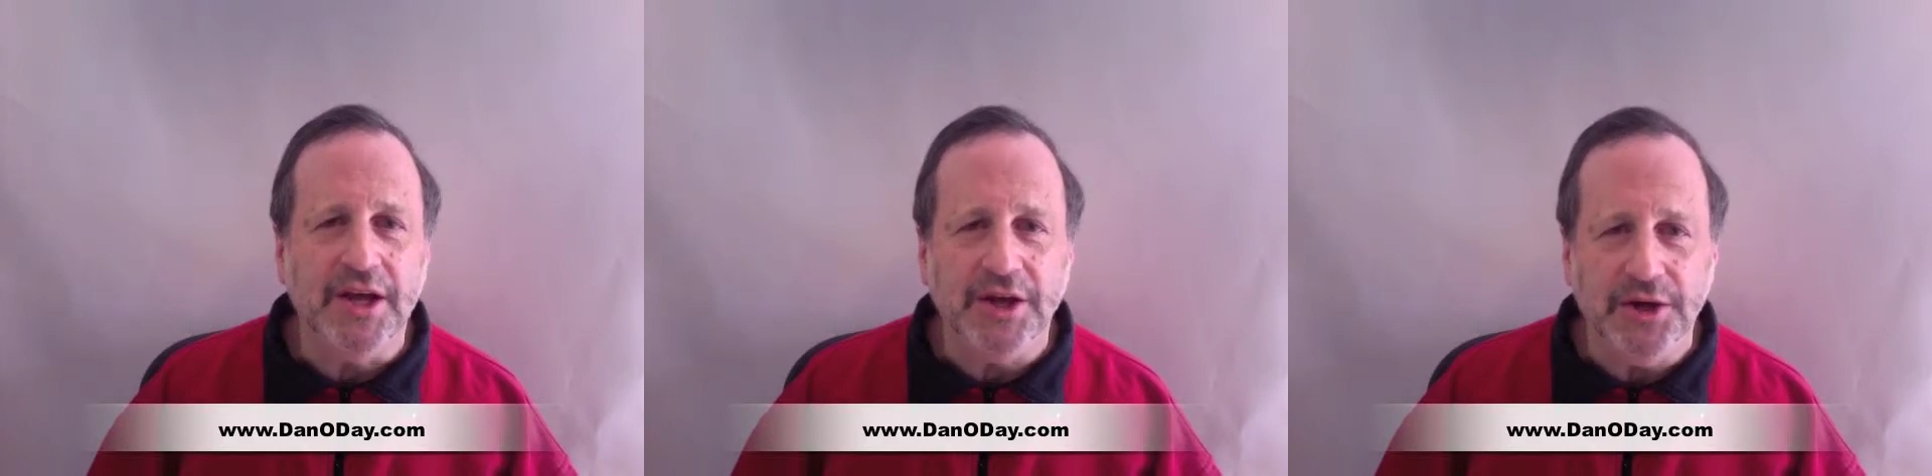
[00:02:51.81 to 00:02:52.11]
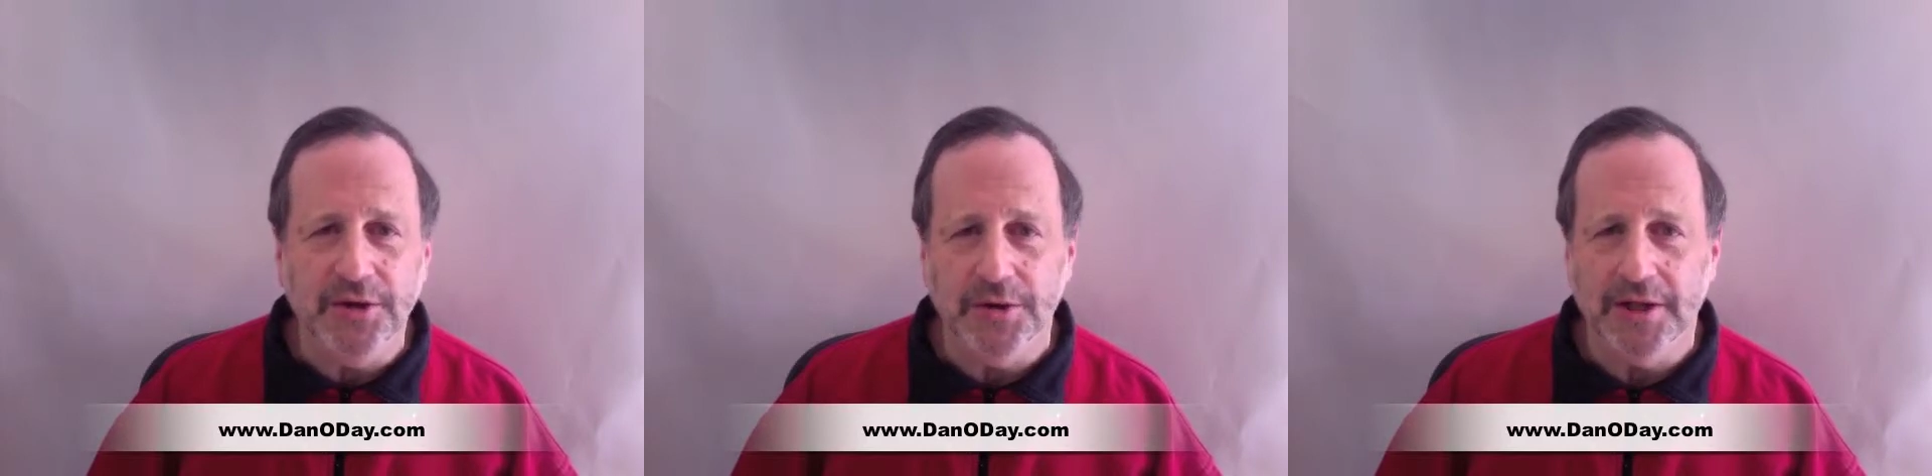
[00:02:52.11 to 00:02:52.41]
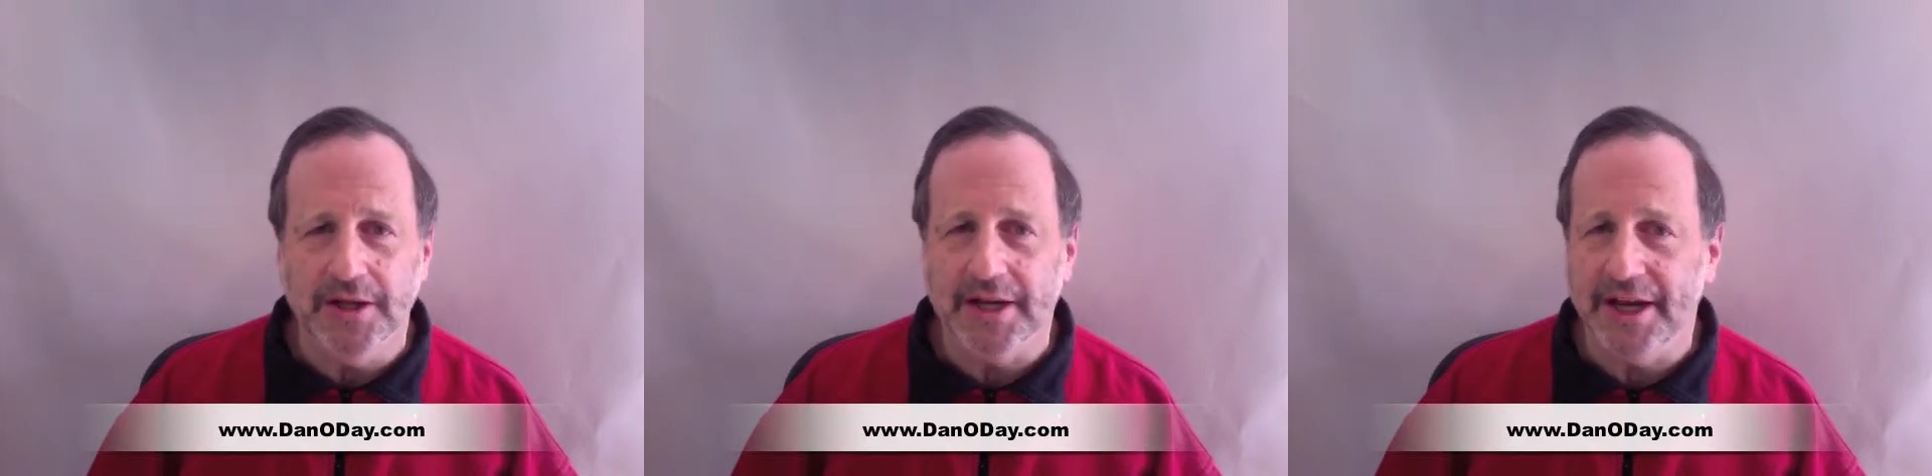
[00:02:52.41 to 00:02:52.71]

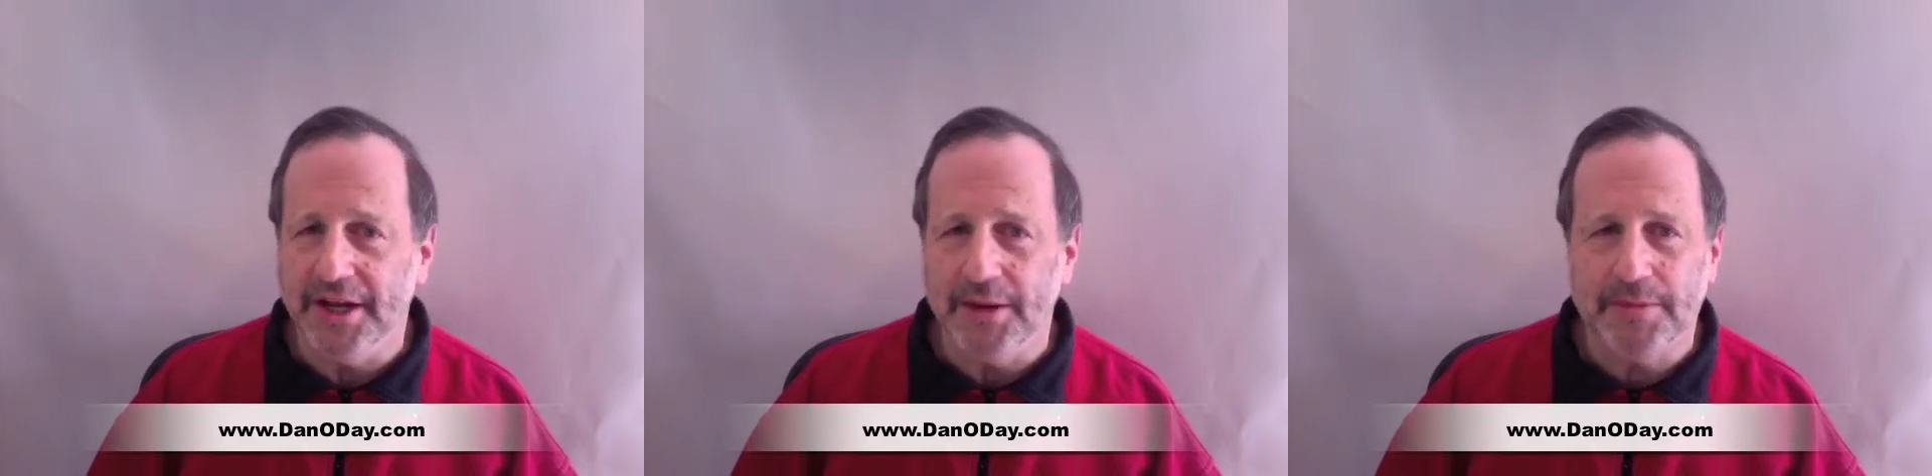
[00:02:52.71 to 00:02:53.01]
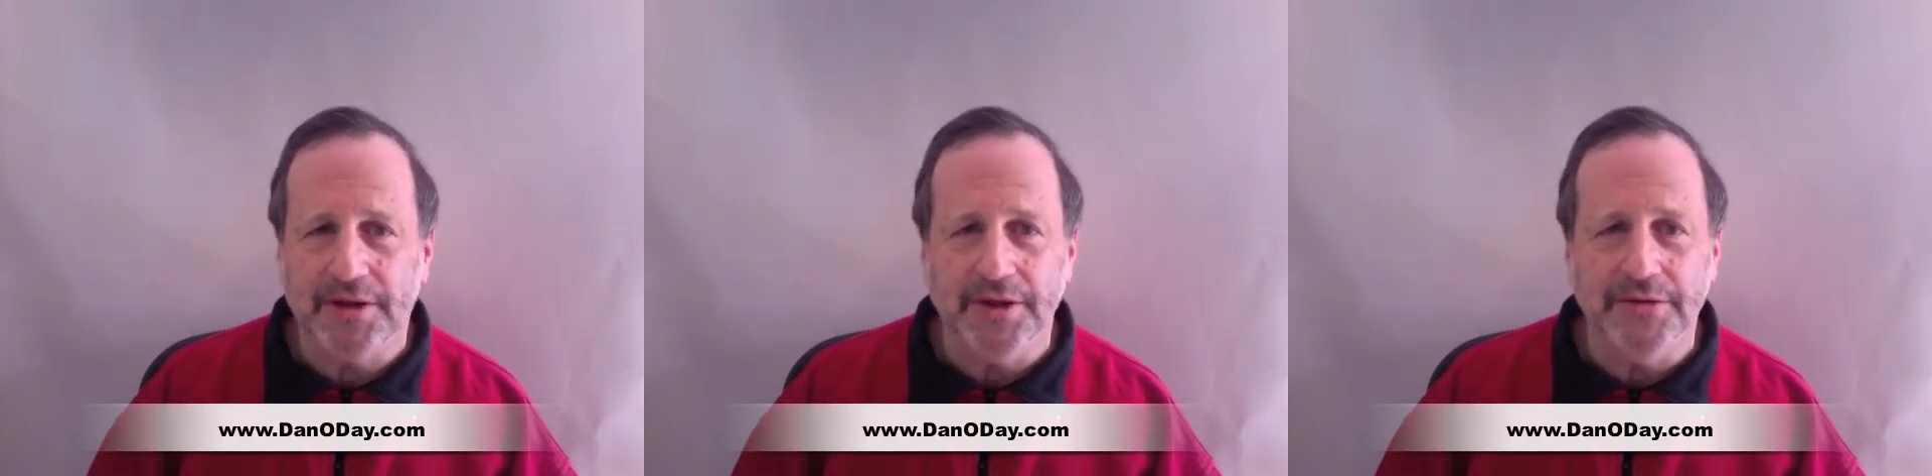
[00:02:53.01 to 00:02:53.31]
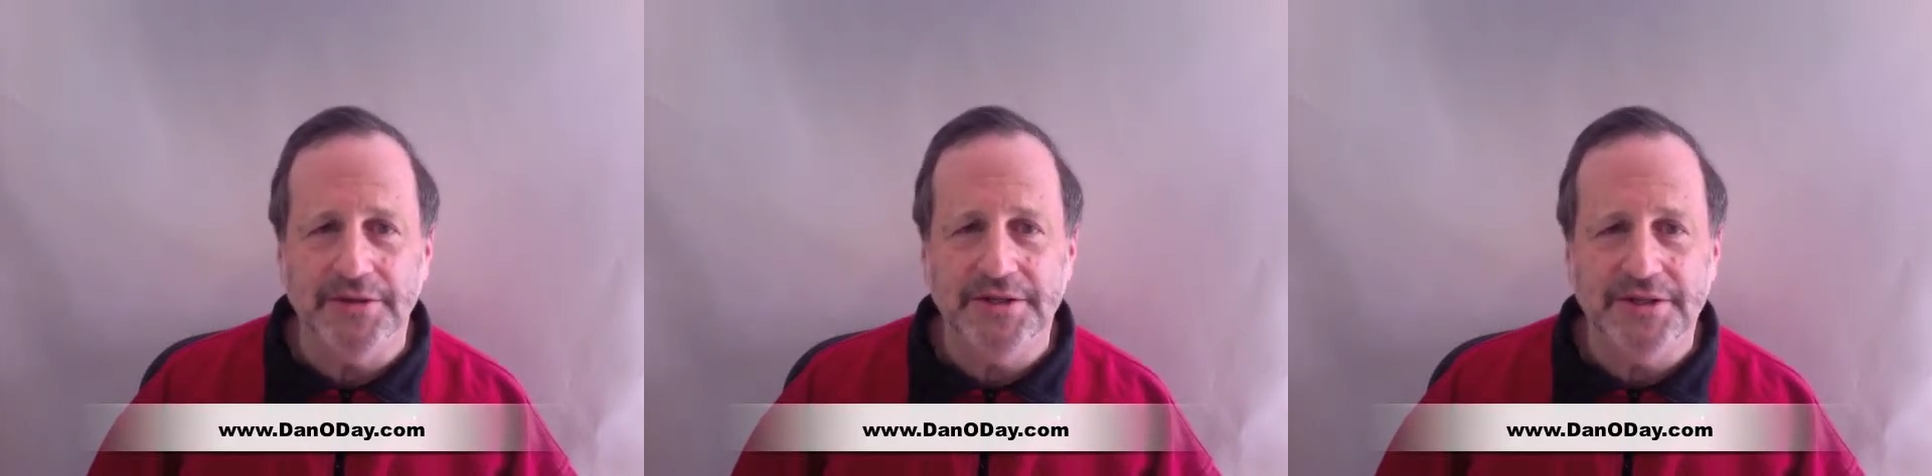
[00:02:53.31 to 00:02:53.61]
you'll get up
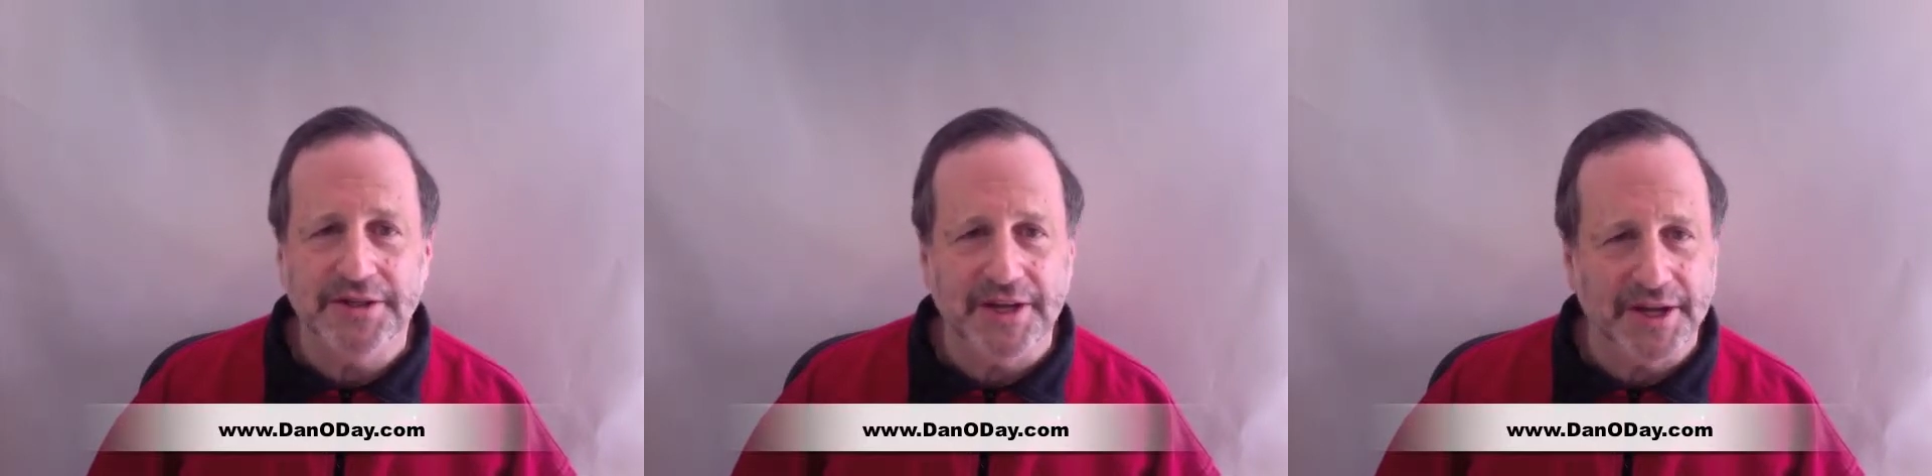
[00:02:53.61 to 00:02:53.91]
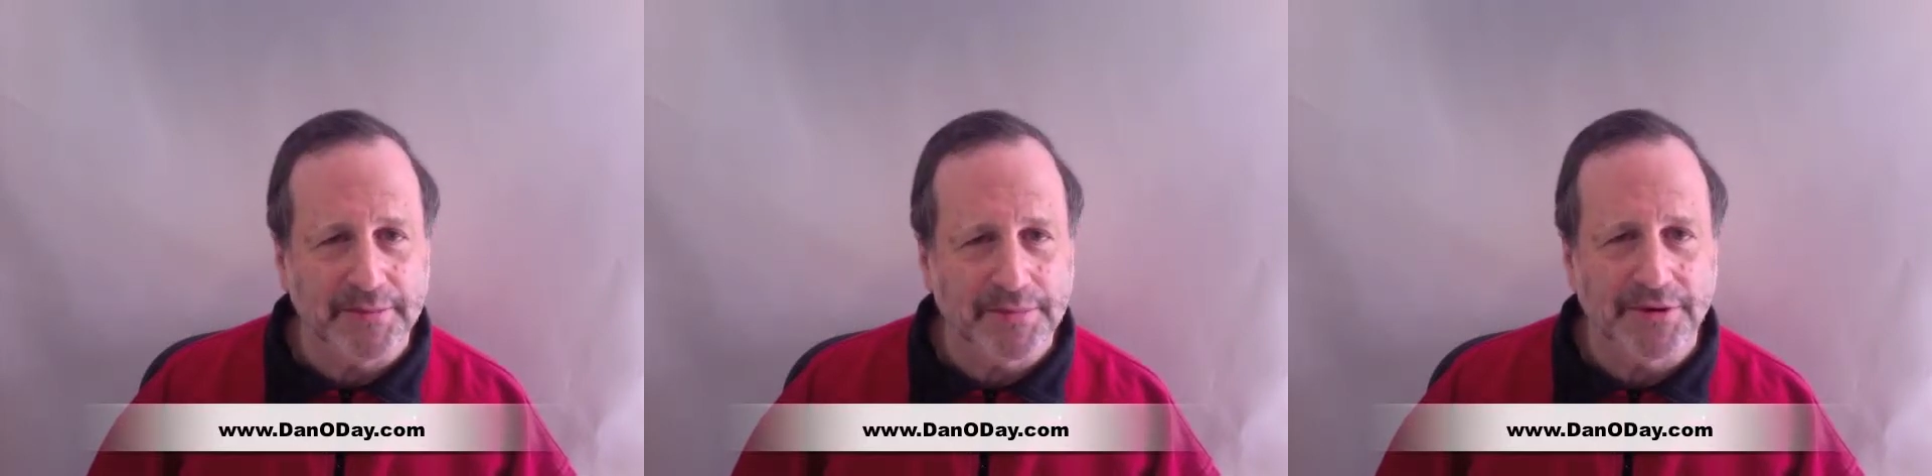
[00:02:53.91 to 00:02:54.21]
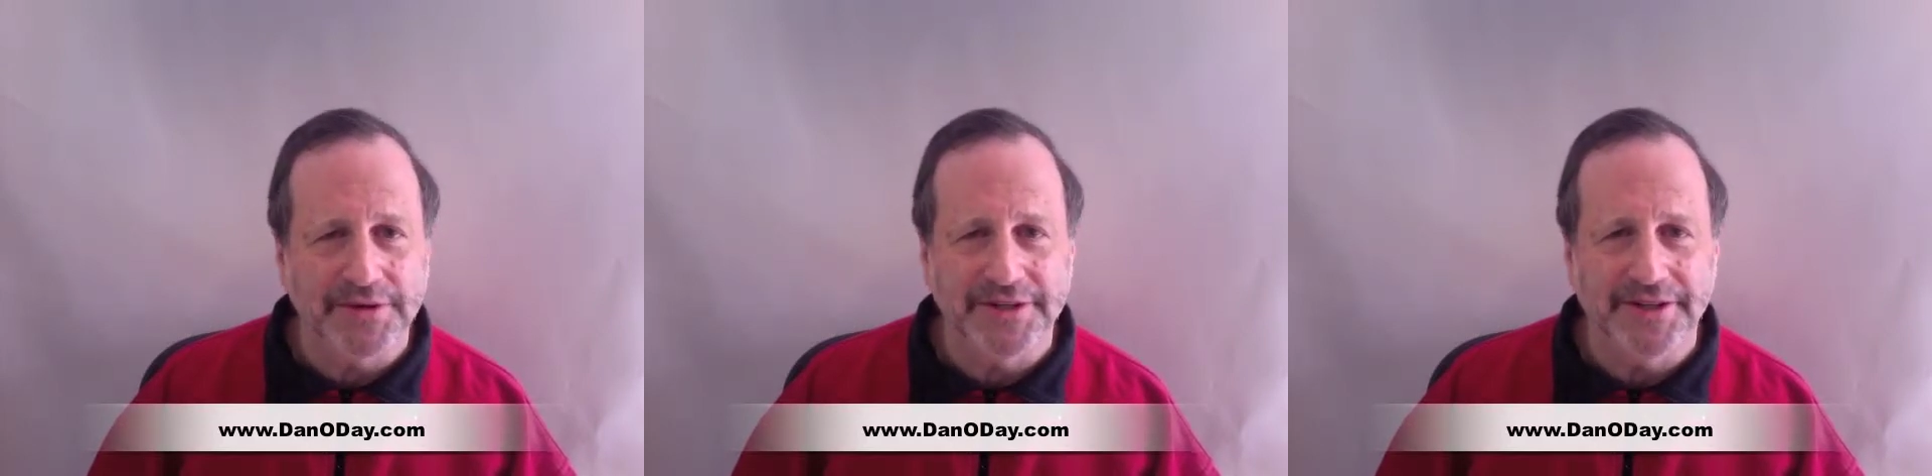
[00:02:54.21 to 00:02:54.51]
close and
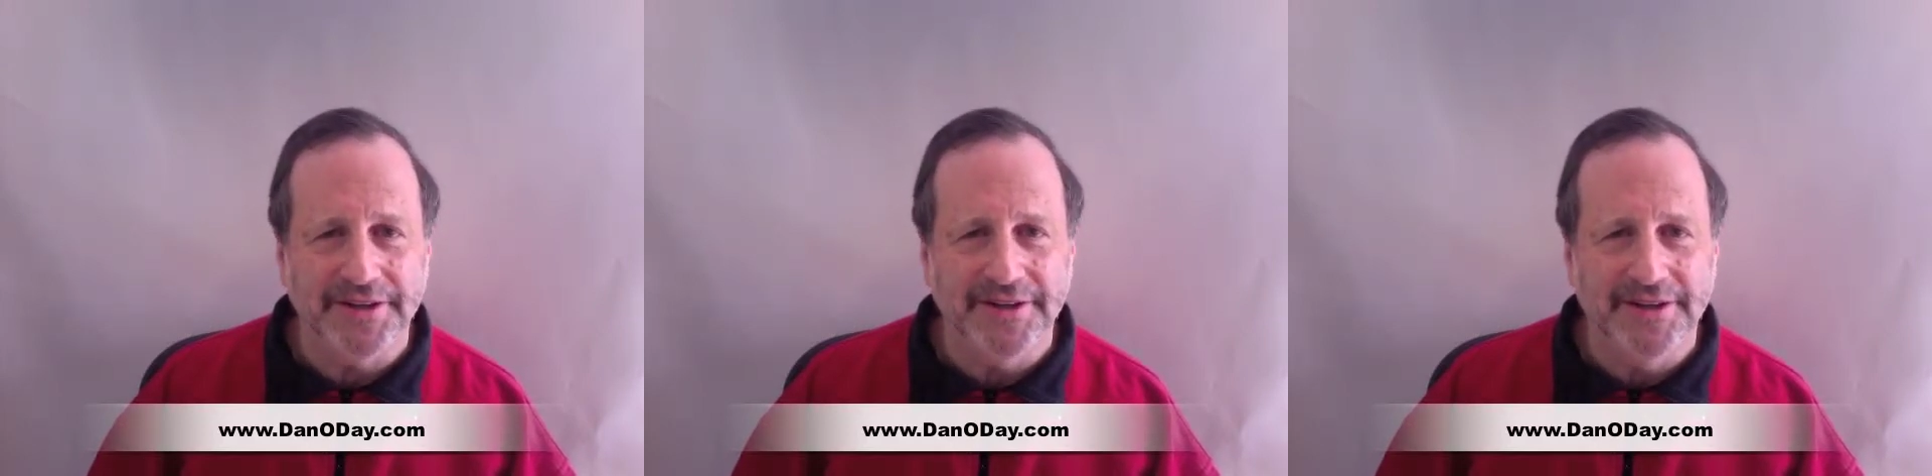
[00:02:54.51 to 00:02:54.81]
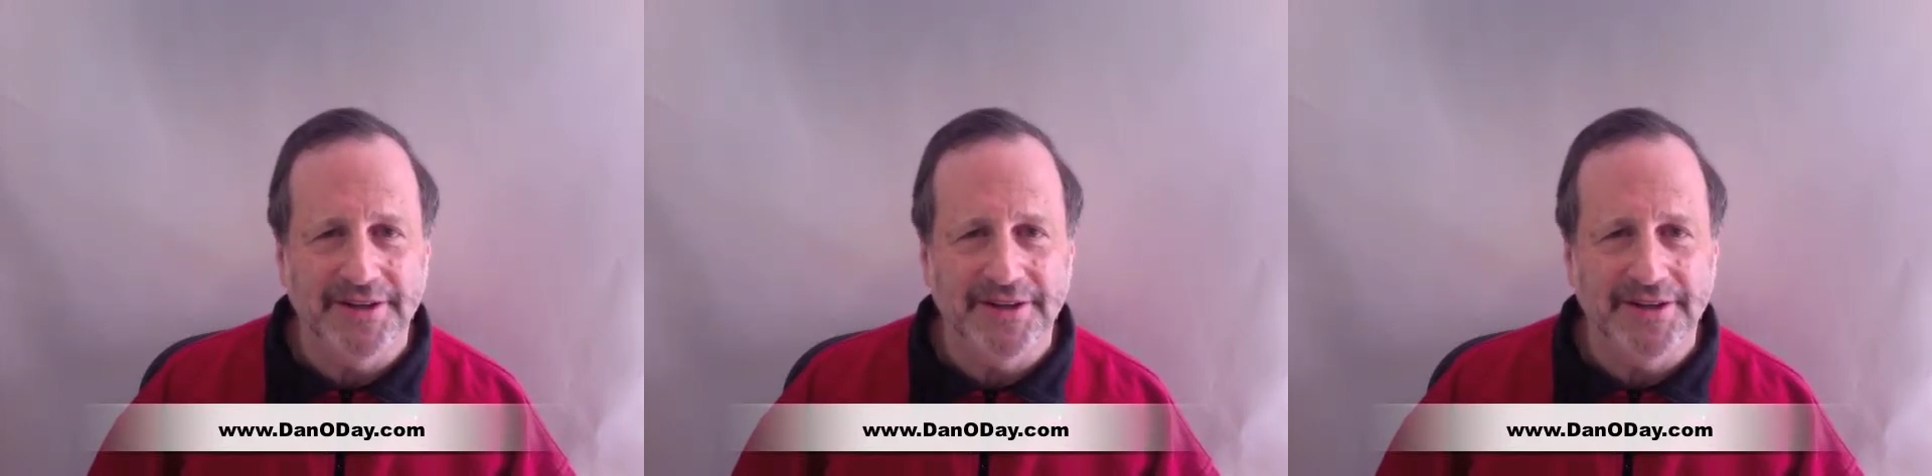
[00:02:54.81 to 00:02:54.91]
personal.